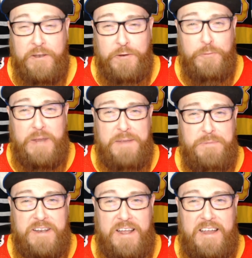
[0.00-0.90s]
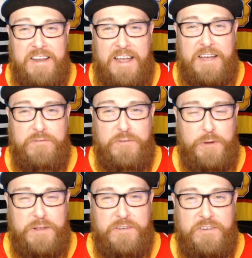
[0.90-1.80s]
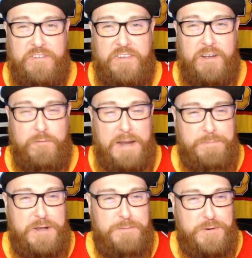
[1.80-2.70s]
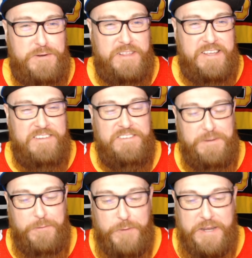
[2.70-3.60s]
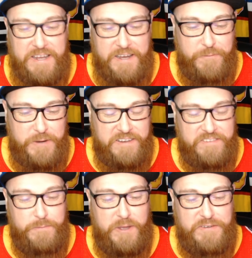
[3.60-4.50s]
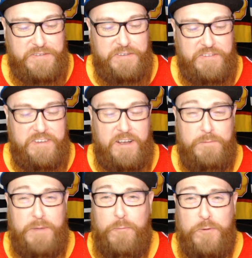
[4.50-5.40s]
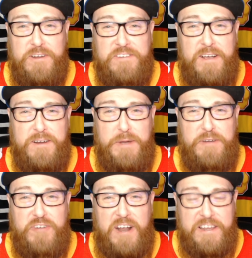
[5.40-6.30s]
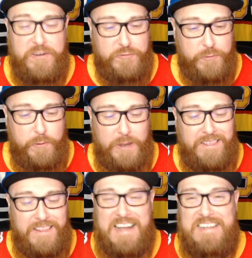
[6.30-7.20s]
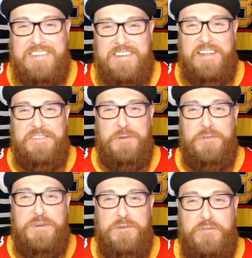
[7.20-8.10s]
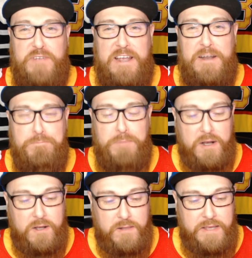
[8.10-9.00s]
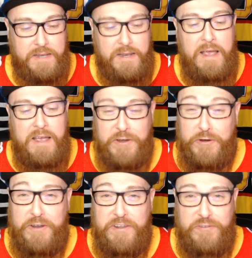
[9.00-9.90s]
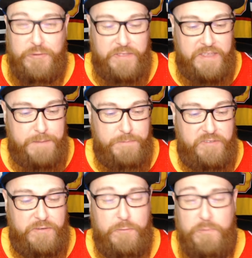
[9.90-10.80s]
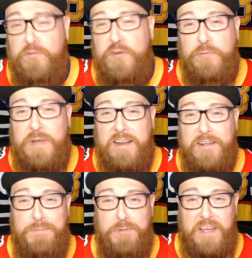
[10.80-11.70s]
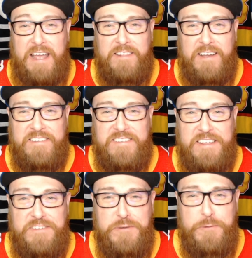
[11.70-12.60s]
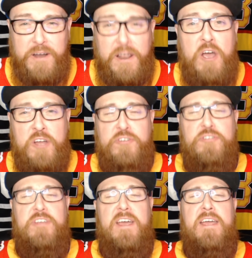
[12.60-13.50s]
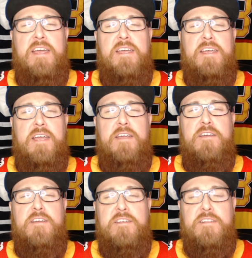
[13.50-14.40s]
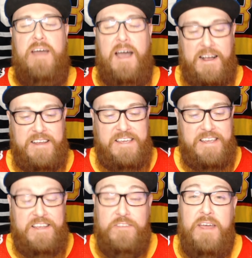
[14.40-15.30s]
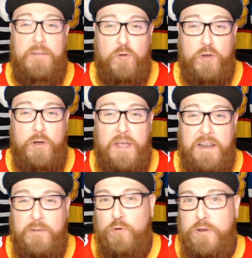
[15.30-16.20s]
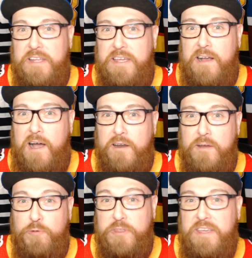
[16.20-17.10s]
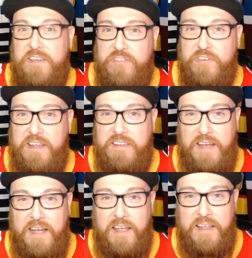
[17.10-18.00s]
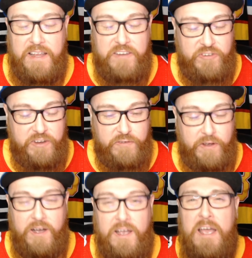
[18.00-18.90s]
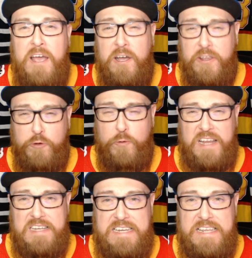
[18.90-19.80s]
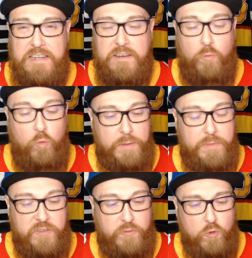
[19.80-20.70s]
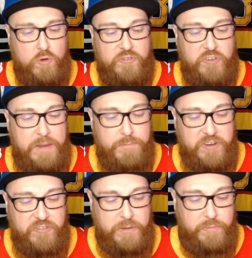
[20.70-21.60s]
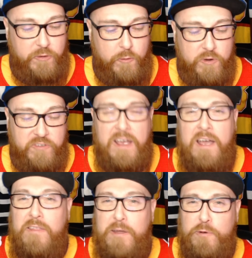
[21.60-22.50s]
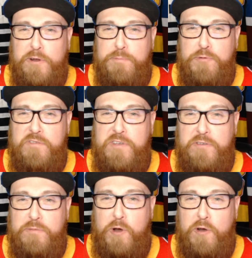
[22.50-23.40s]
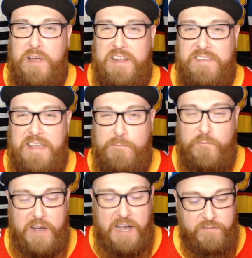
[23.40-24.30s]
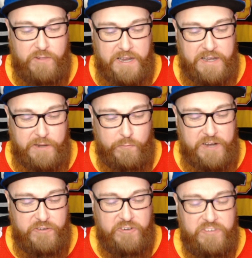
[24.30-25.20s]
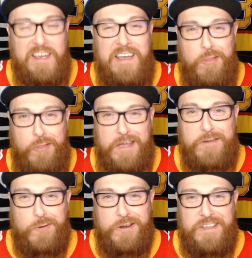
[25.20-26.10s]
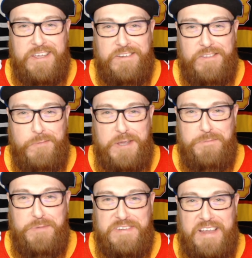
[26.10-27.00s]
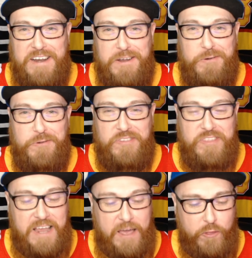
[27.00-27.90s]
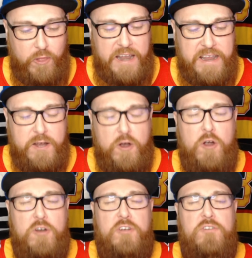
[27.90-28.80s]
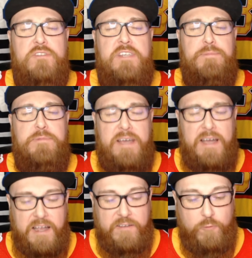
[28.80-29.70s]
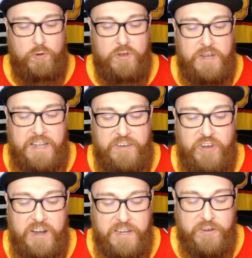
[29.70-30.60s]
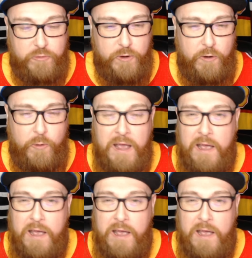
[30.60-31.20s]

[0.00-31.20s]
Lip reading: No game tonight. Avs Oilers wrapped up early, so we had some other stuff to talk about. We're going to talk about Johnny Gaudreau a lot tonight, so if you're a fan, buckle in. You're going to enjoy the episode. But first, we got a couple of headlines to get to on Today in Hockey. Then we'll go ahead and we're going to get caught up with yesterday's IIHF U18 Women's World Championship scores. Then we're going to preview tomorrow night's Game 5 Lightning Rangers. Then we're going to get into the meat and potatoes. The Athletic article deep dive. We're looking at Johnny Gaudreau.